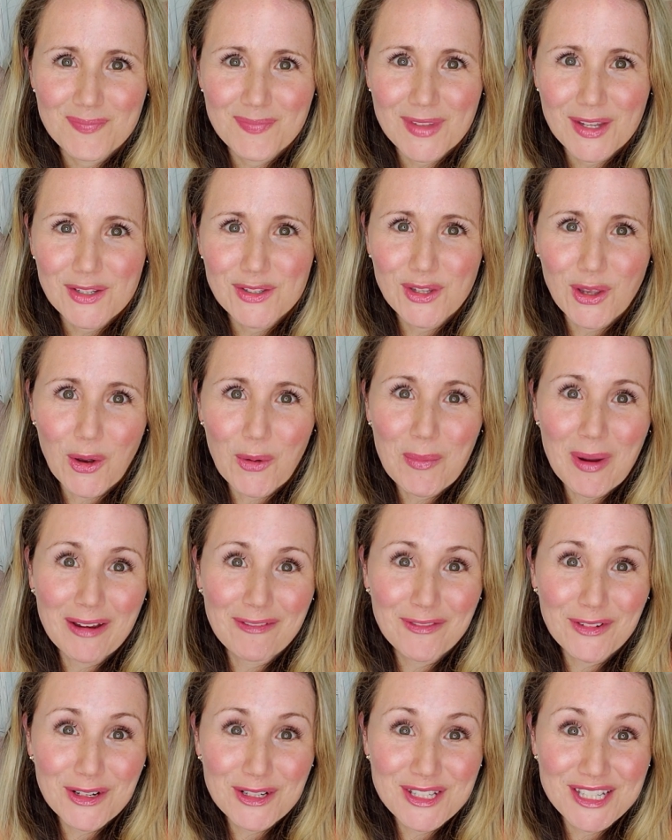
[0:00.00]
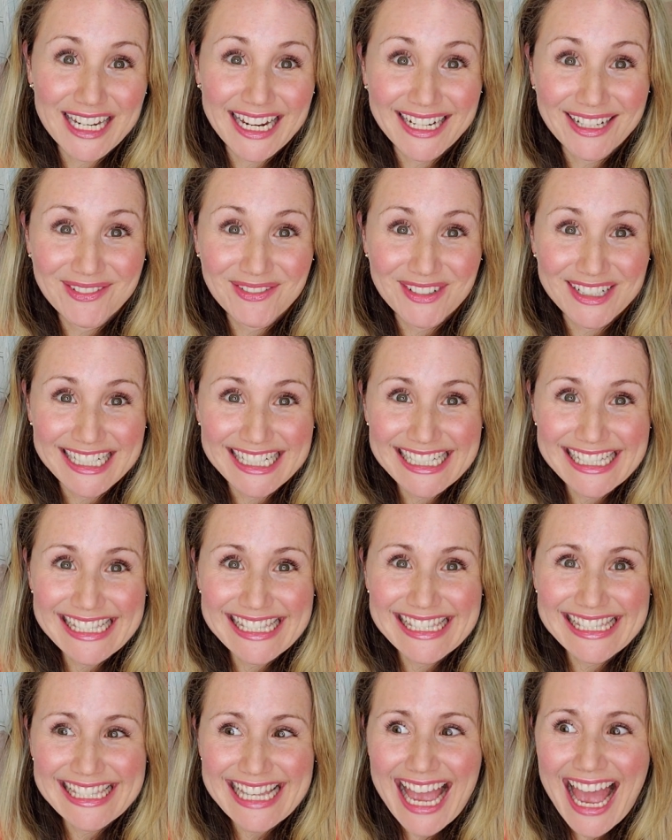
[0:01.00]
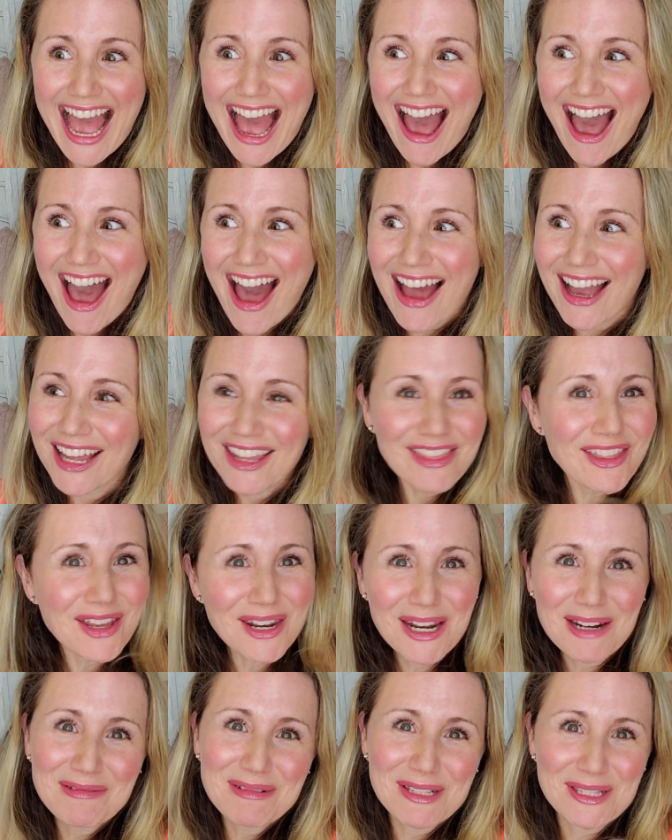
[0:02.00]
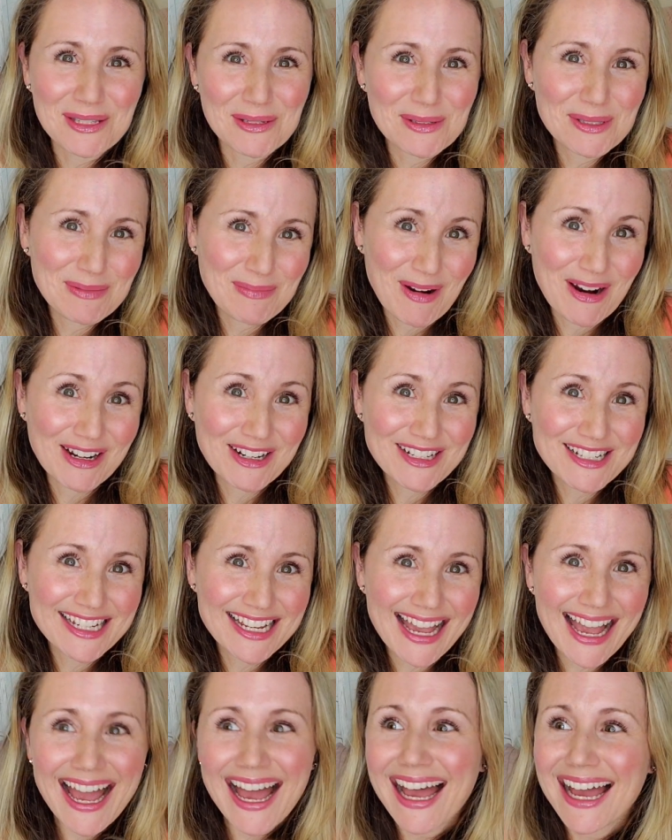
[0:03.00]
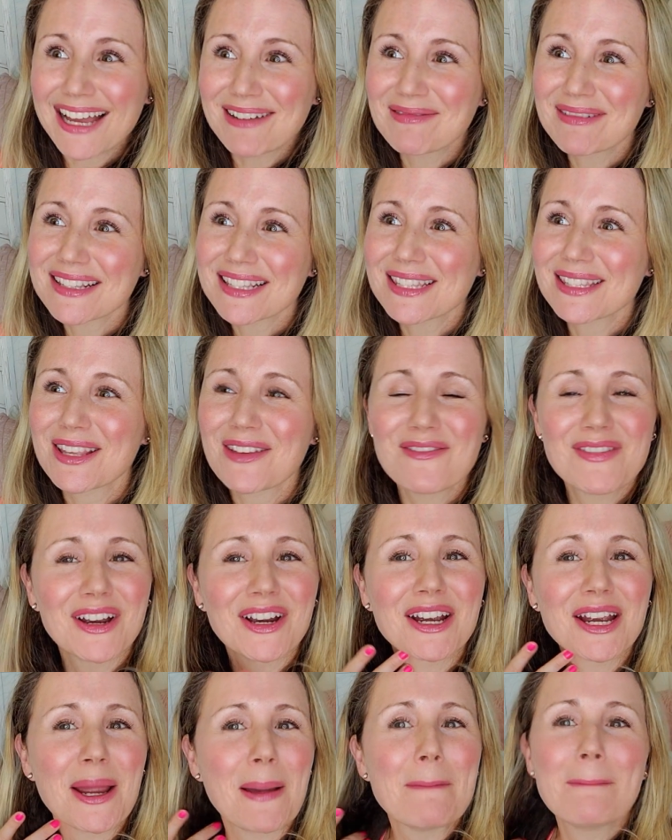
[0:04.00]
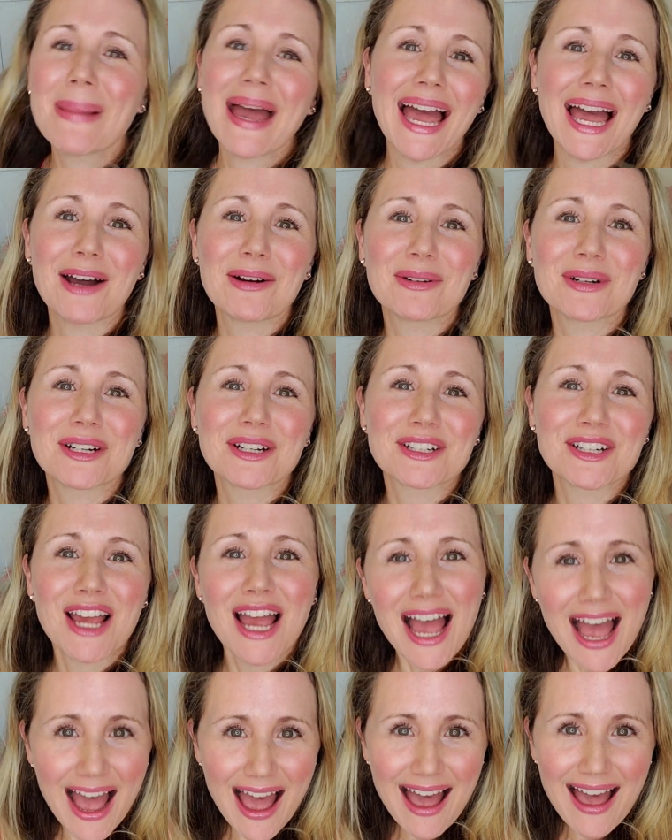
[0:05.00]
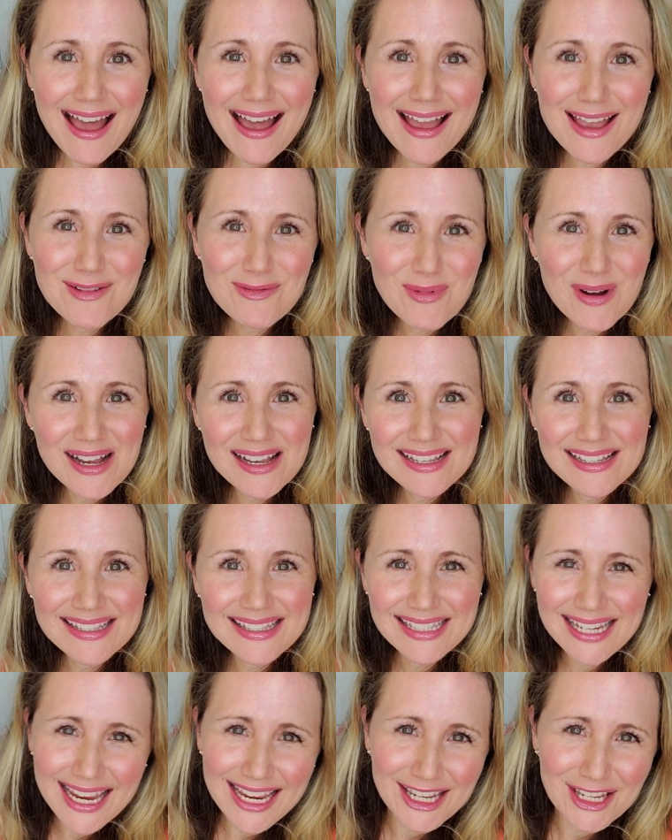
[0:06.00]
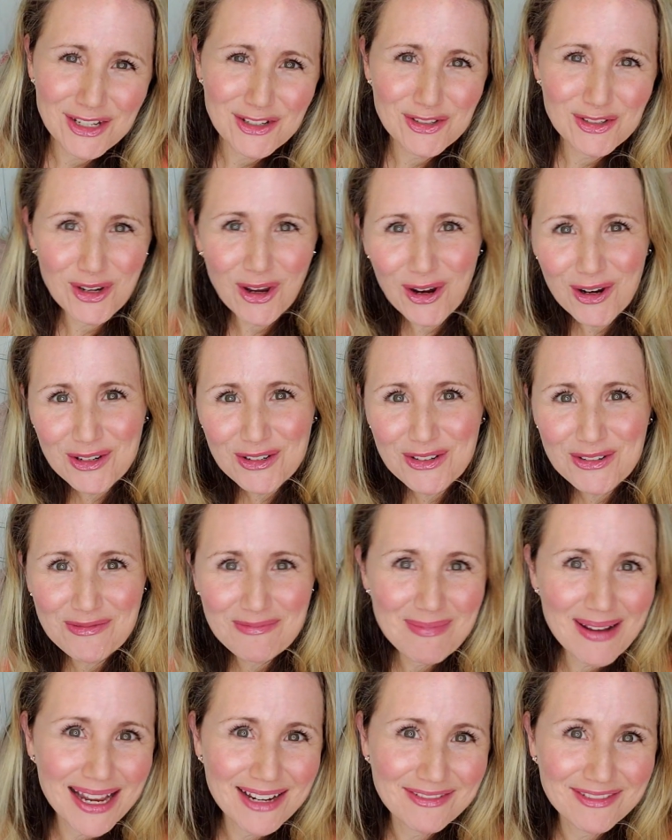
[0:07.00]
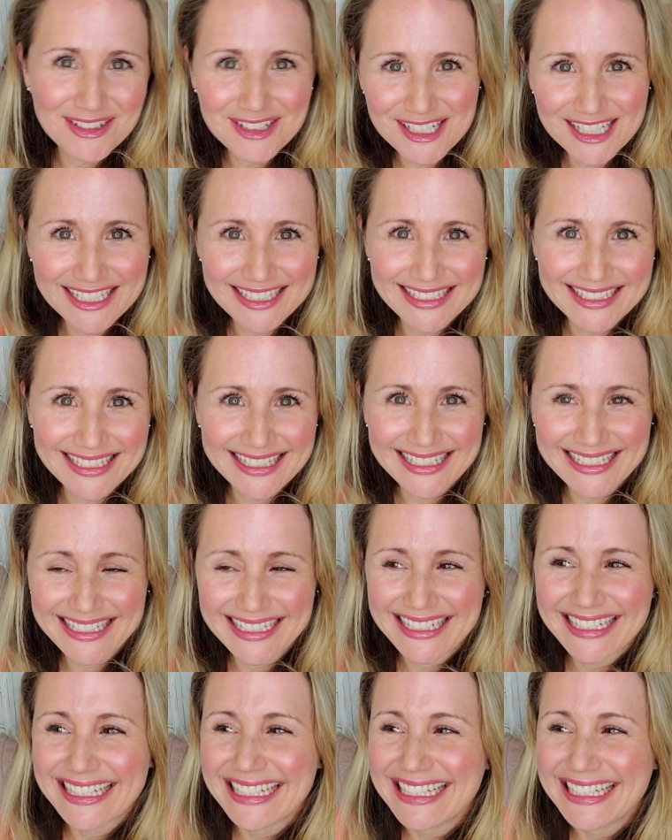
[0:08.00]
So my first egg freeze. I thought I was so smart. I was very empowered. I was taking charge of my fertility.